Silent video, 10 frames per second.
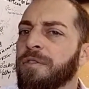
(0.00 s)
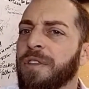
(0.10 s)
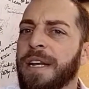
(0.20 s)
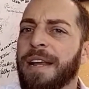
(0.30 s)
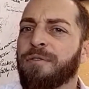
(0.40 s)

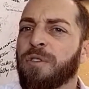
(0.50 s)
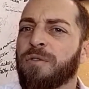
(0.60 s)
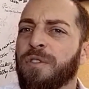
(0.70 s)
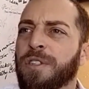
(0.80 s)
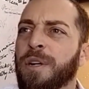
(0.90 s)
for the net,
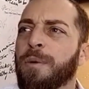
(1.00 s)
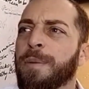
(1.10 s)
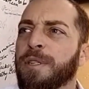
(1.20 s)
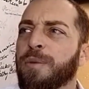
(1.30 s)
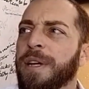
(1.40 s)
for for
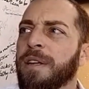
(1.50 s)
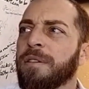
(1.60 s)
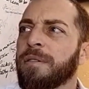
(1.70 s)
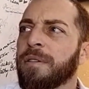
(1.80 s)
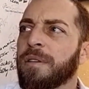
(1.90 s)
somewhere
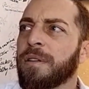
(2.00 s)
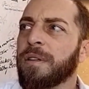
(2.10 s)
between